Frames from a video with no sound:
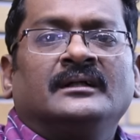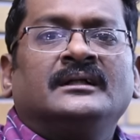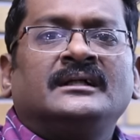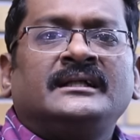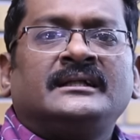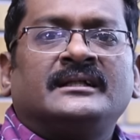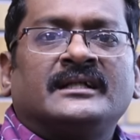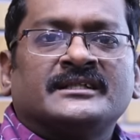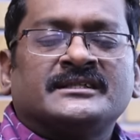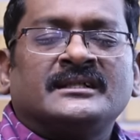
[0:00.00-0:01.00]
Early
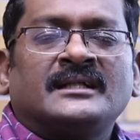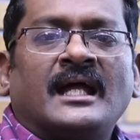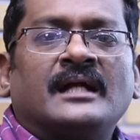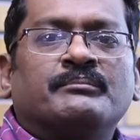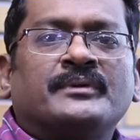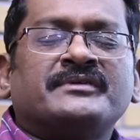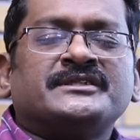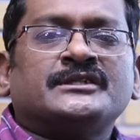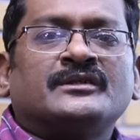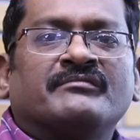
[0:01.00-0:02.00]
detection and
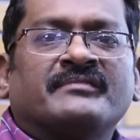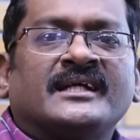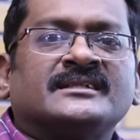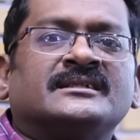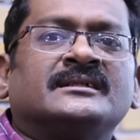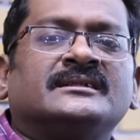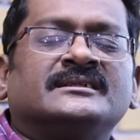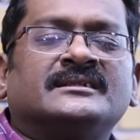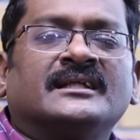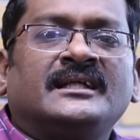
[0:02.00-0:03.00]
prevention of cancer
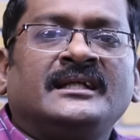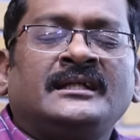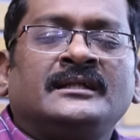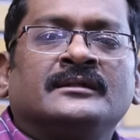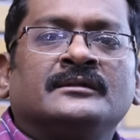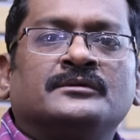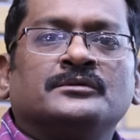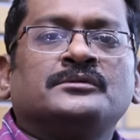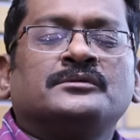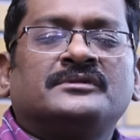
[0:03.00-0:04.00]
is the key
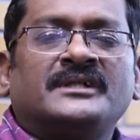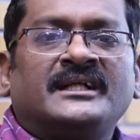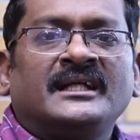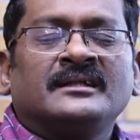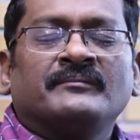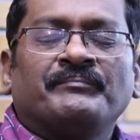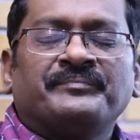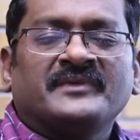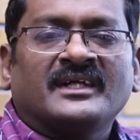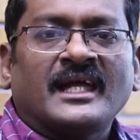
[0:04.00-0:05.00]
to treating
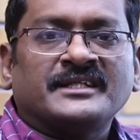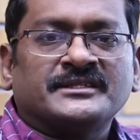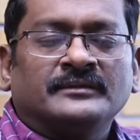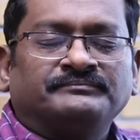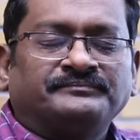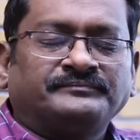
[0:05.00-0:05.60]
cancer.